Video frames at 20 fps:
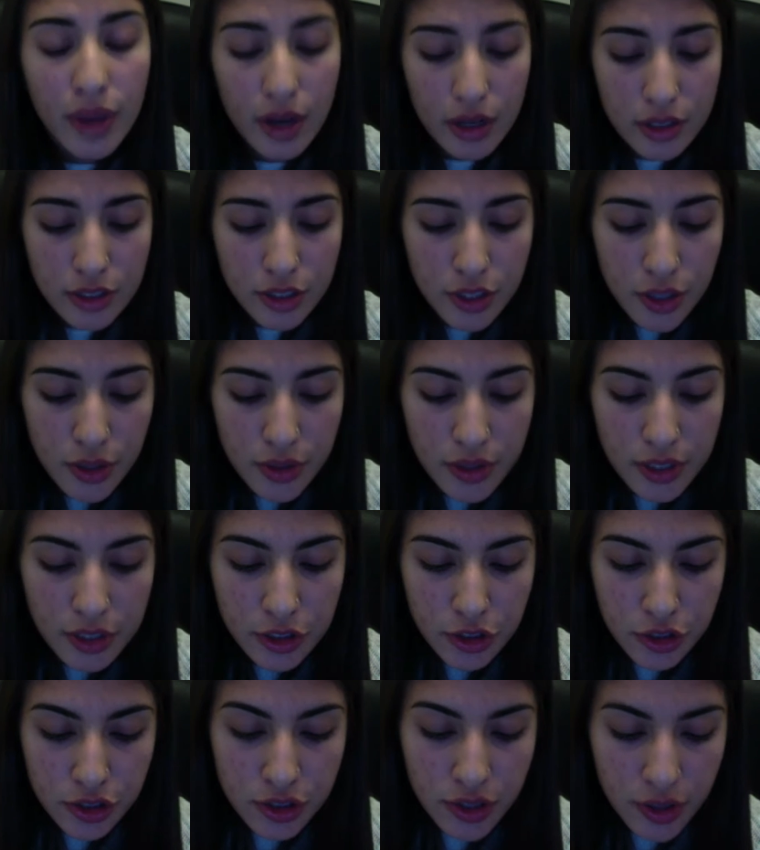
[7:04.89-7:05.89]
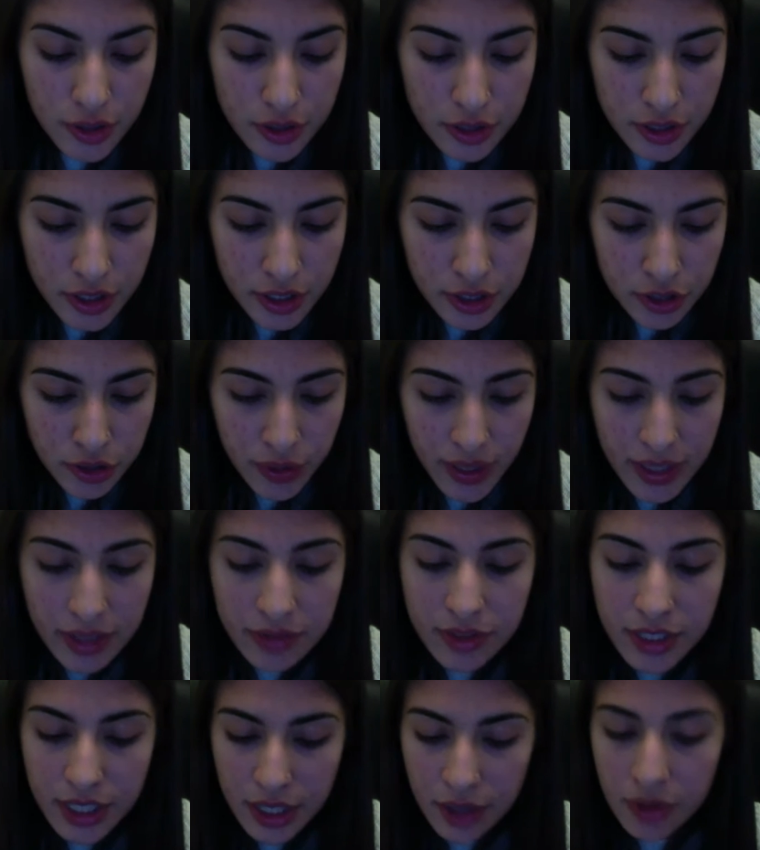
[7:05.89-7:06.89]
Also, the trend
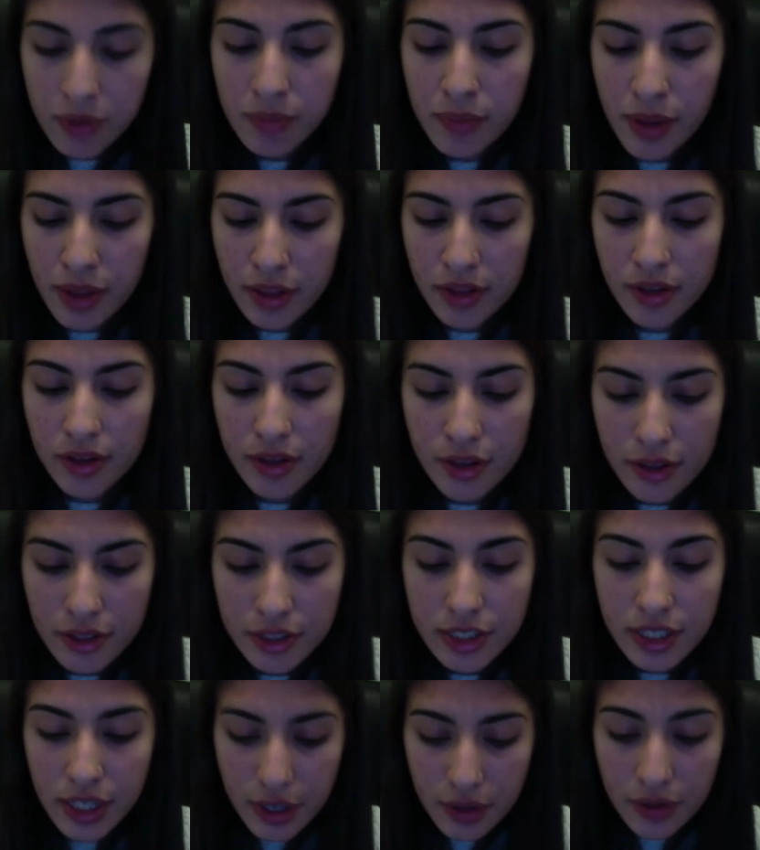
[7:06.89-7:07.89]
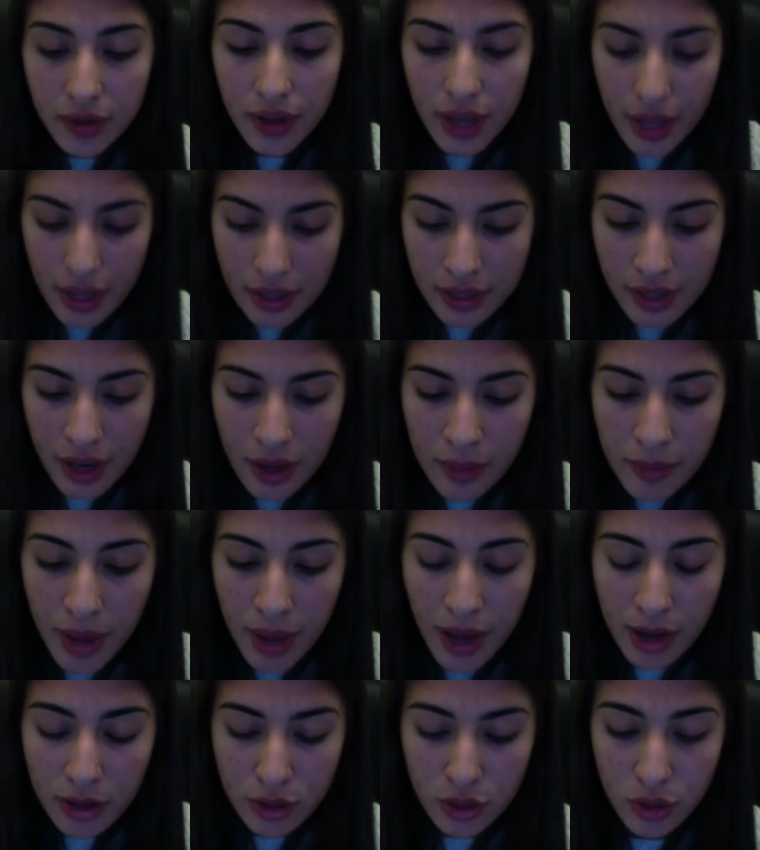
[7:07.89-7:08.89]
of single income
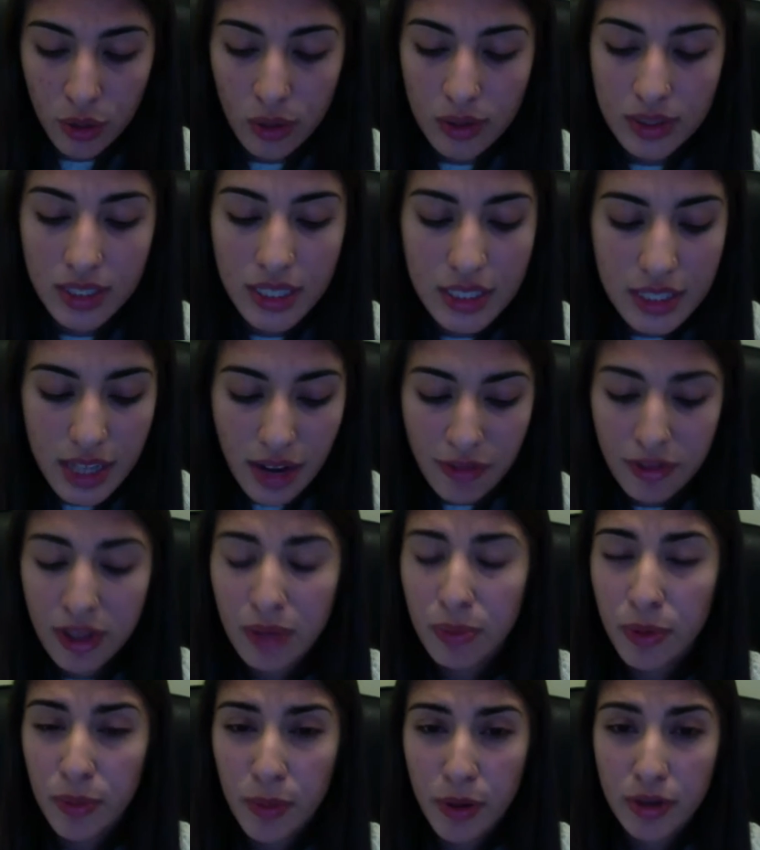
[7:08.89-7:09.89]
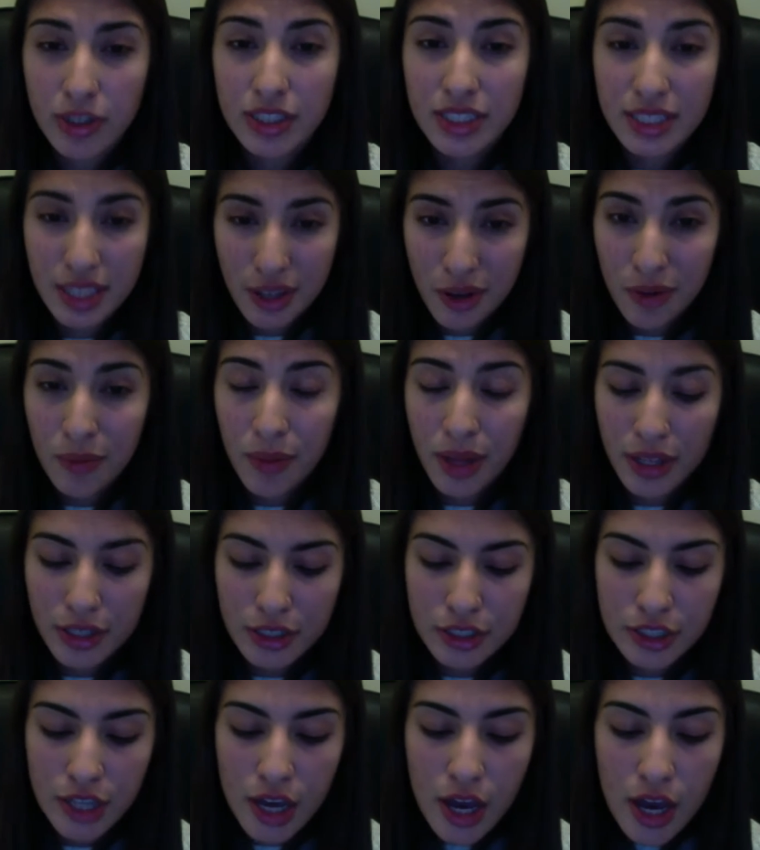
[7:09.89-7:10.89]
households has definitely promoted single
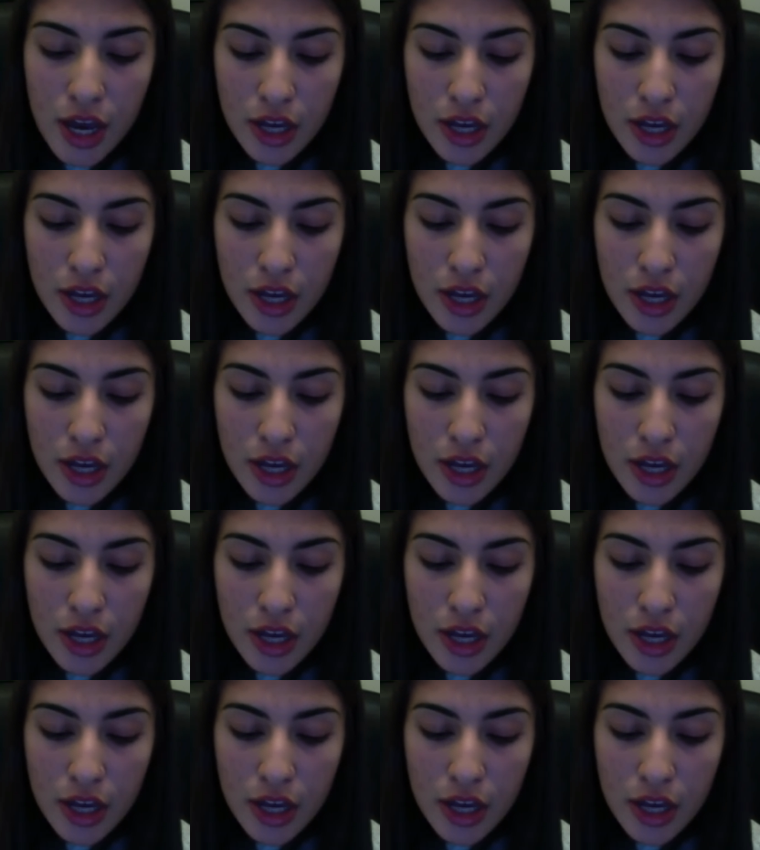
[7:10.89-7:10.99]
mothers